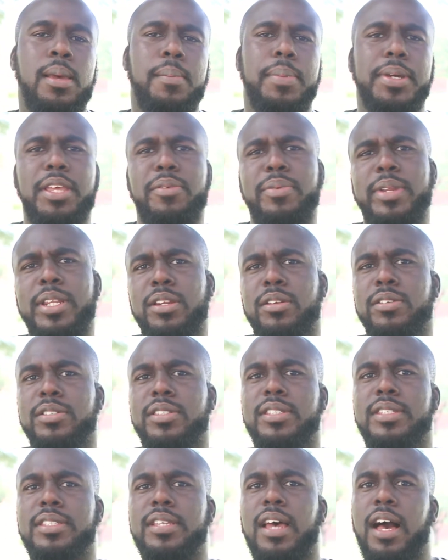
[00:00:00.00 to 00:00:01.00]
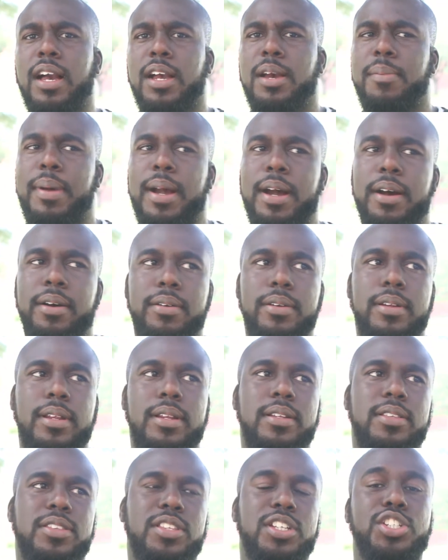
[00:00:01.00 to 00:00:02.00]
But they really don't talk about
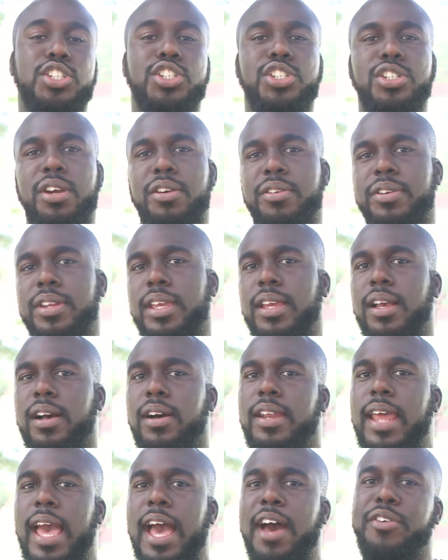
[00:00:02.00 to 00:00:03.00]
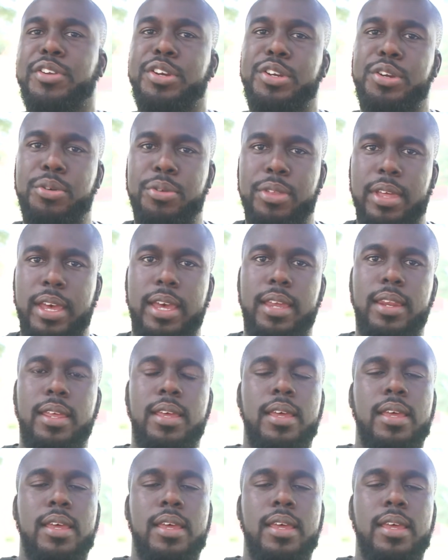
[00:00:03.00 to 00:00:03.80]
the journey on how to do that.